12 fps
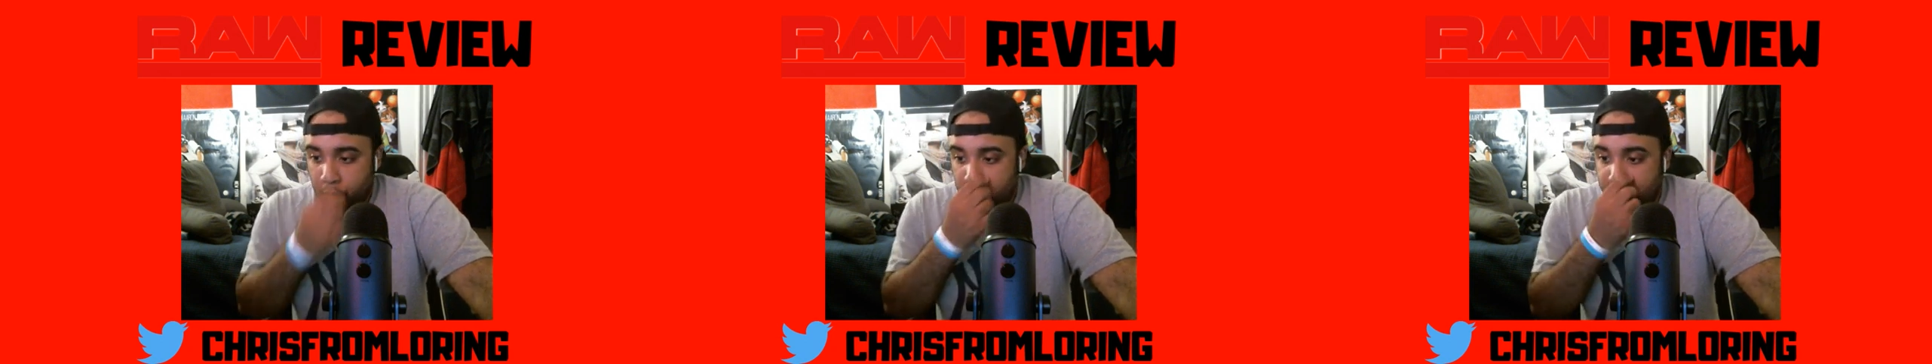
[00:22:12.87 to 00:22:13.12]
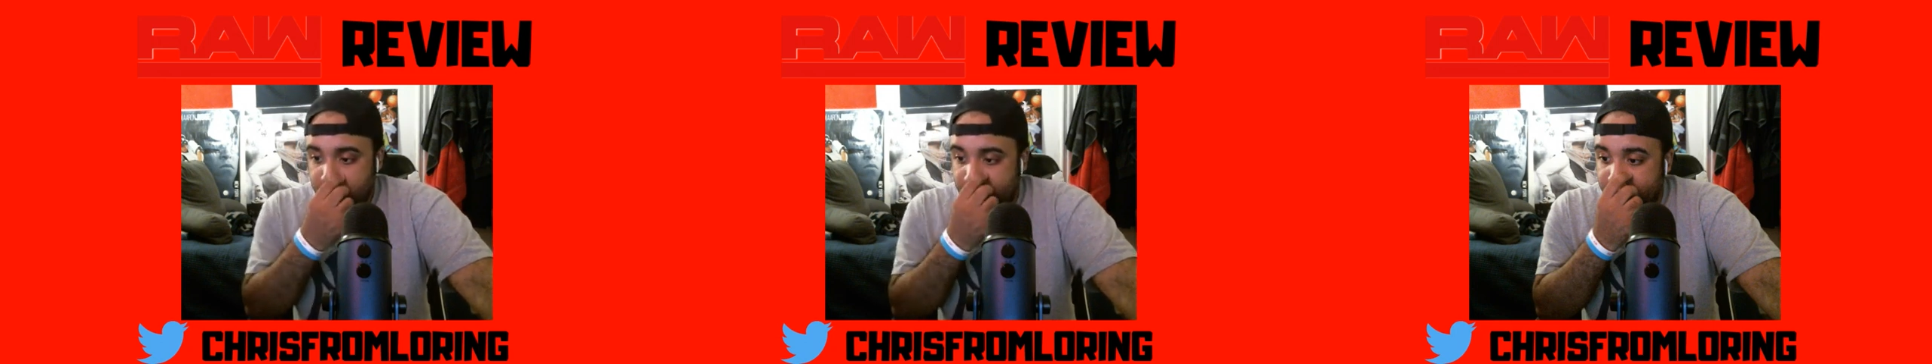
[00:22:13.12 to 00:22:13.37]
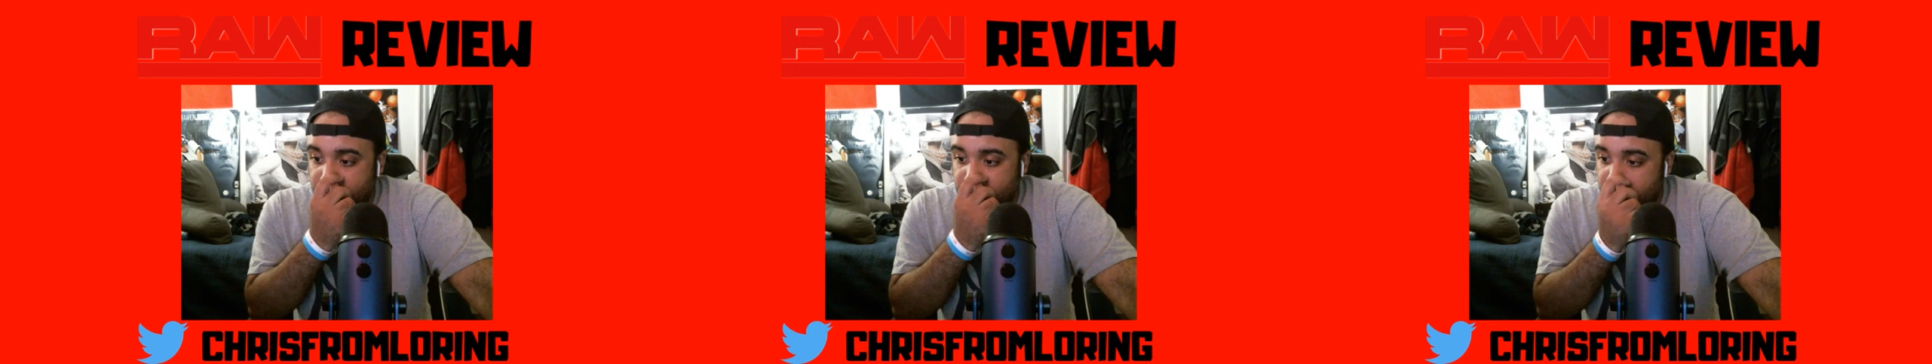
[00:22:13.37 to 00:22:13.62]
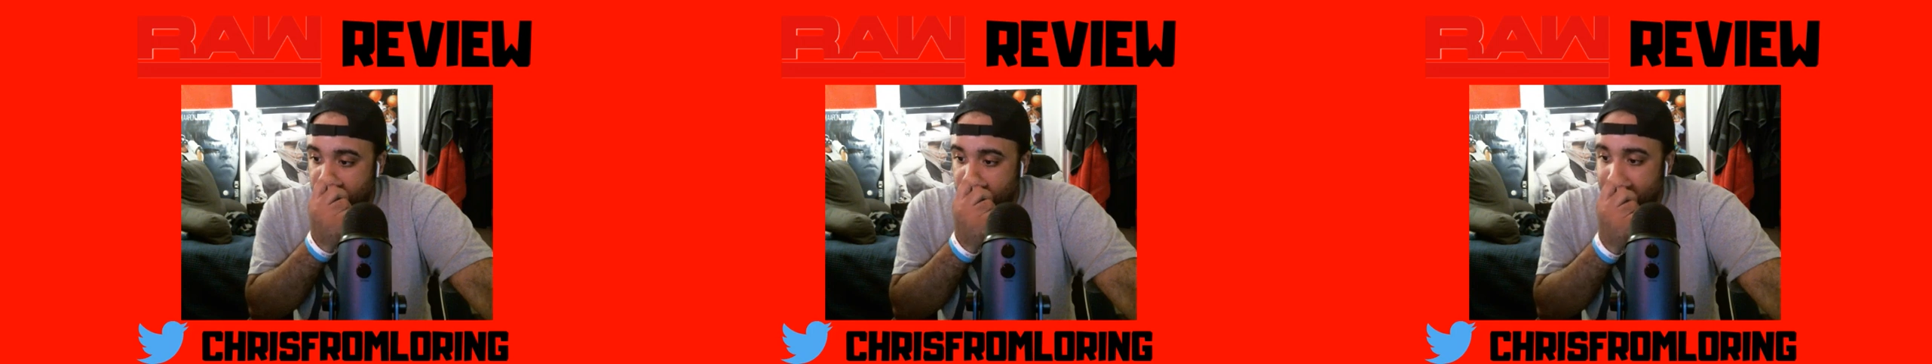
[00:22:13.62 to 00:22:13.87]
And that
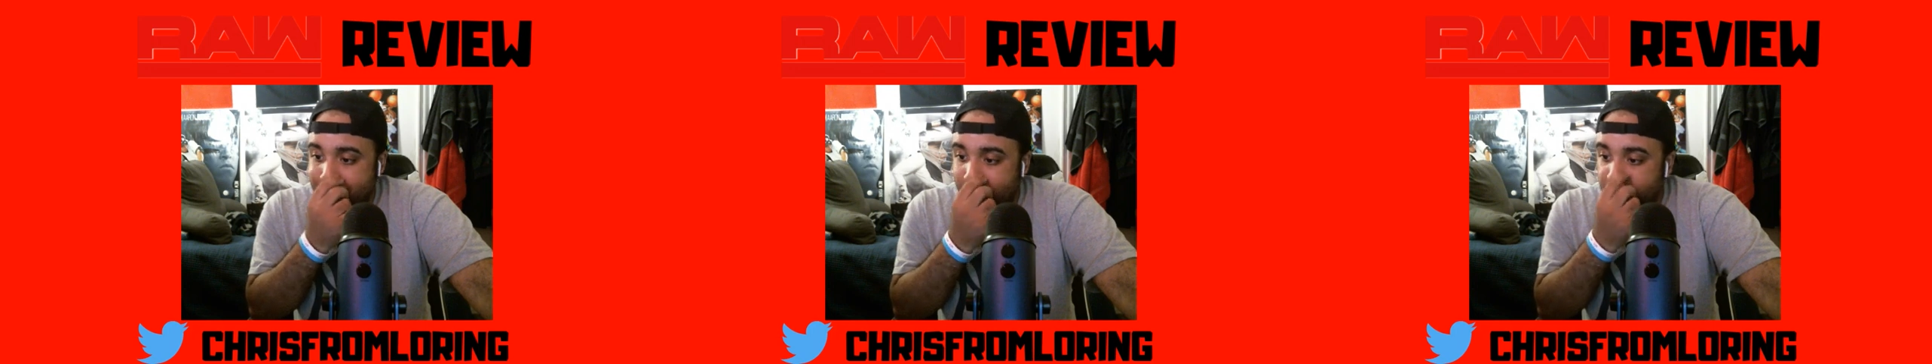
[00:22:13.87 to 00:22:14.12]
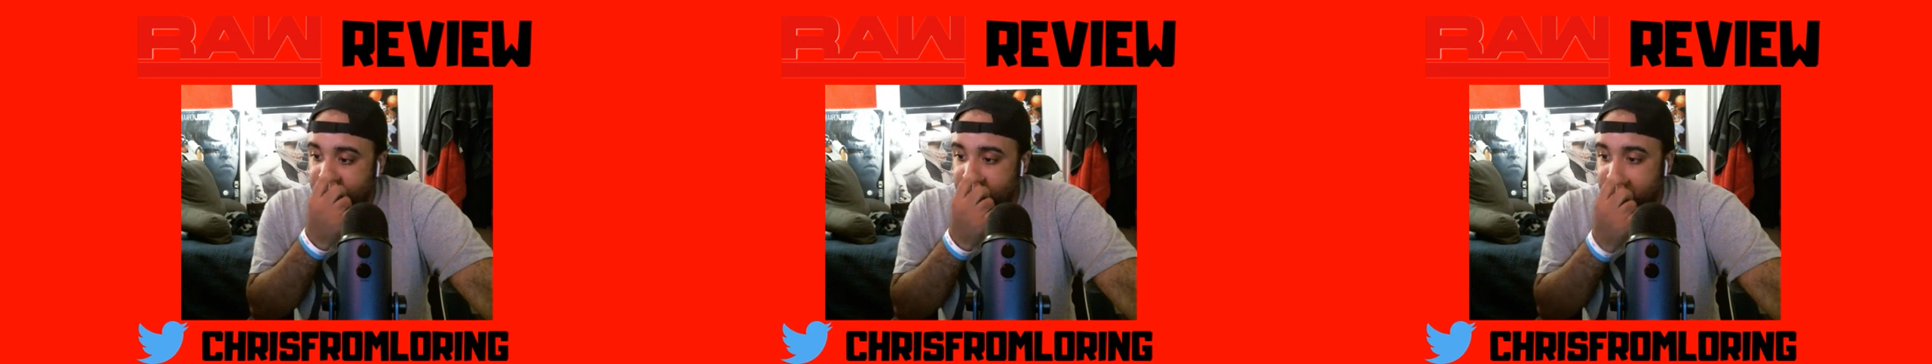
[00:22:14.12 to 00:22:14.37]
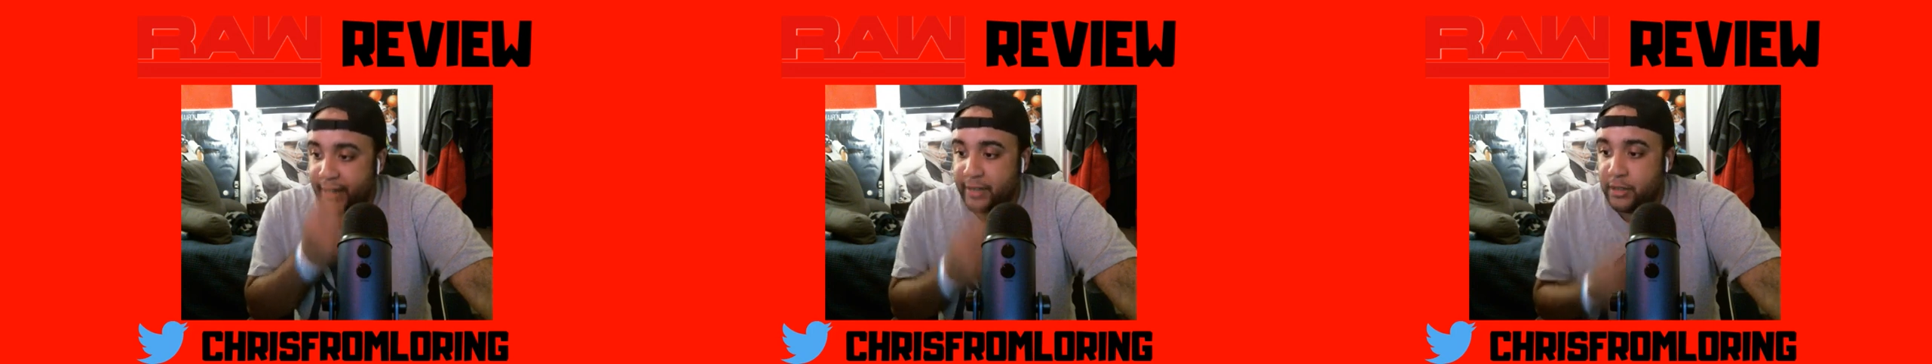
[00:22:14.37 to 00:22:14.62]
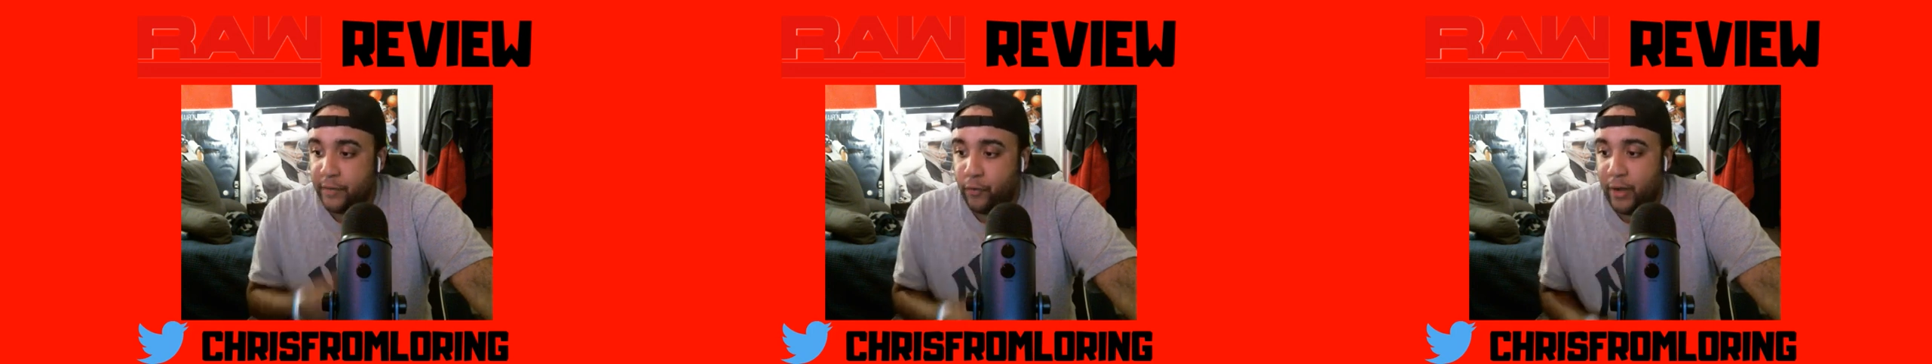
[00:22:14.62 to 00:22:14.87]
was just a
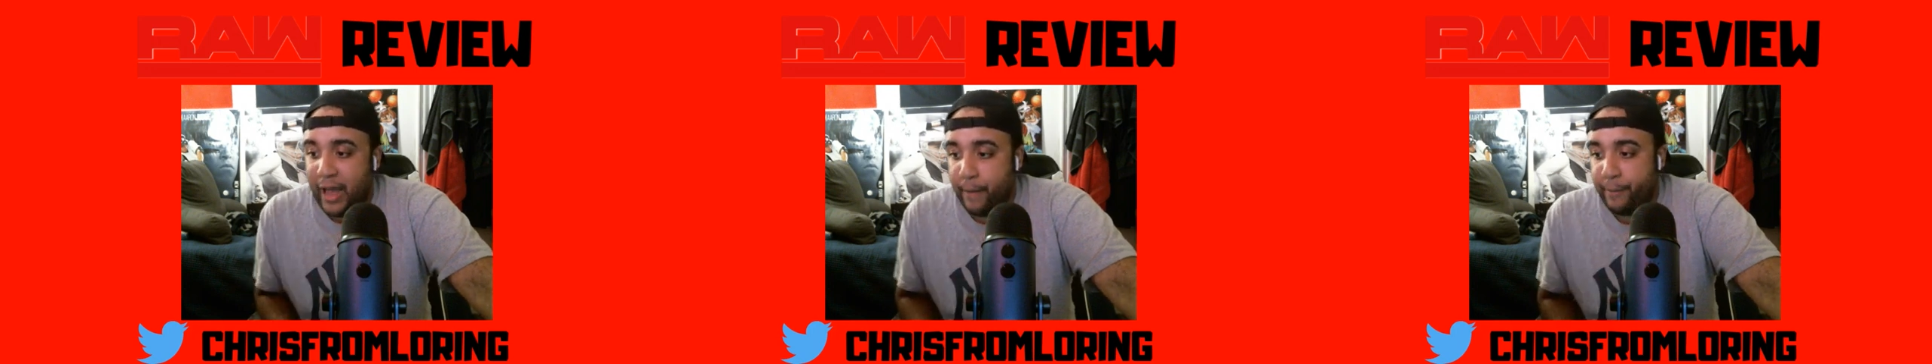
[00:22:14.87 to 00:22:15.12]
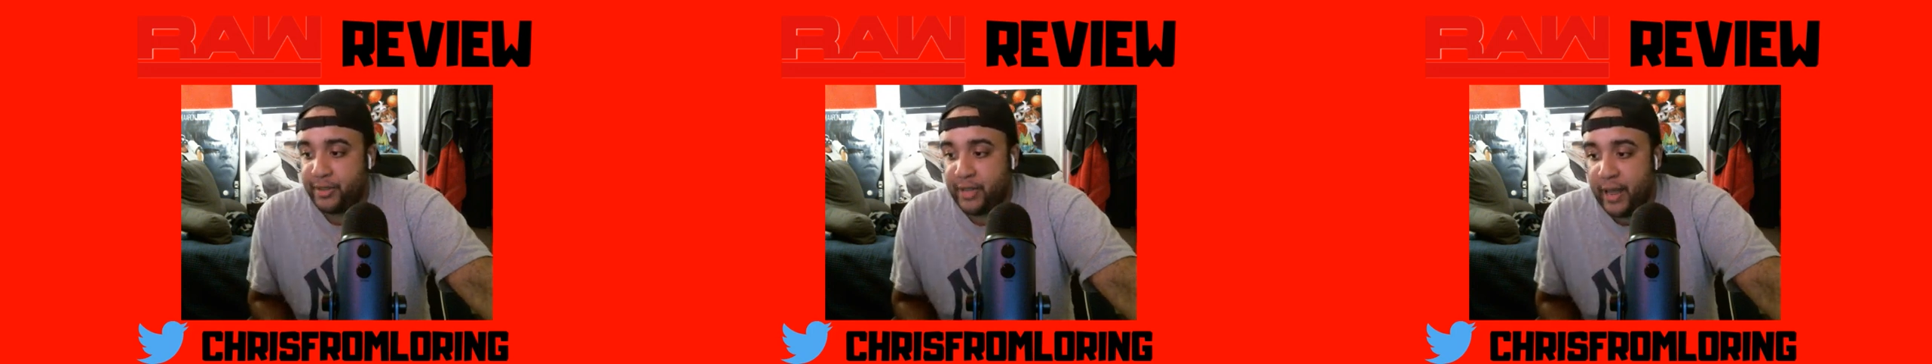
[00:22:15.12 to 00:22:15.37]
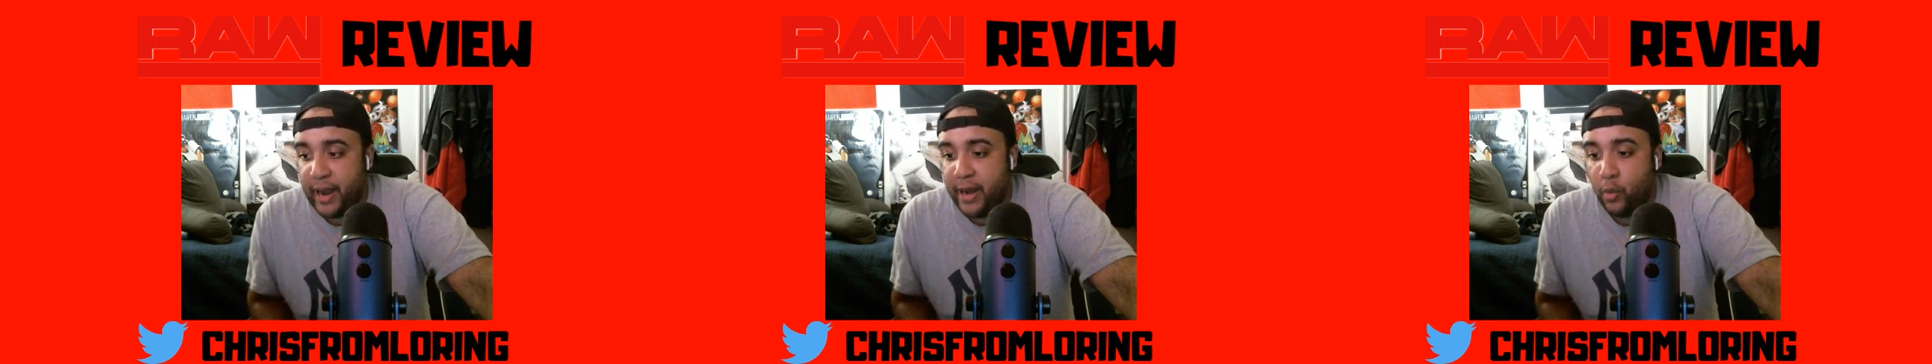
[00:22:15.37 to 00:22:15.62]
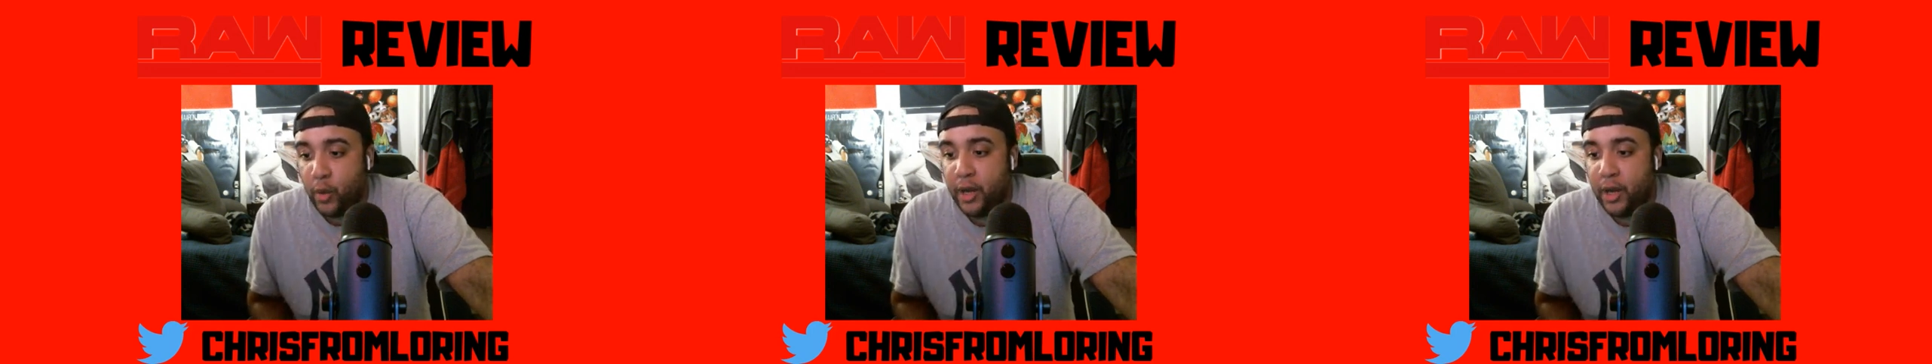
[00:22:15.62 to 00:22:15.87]
taste of what happens to
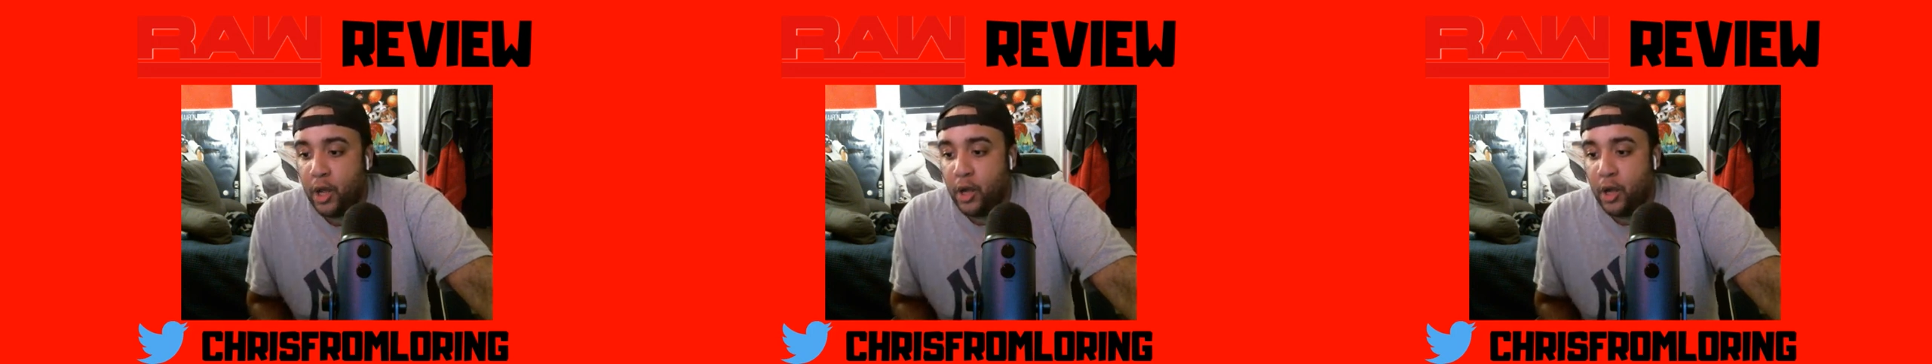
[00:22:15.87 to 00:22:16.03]
anyone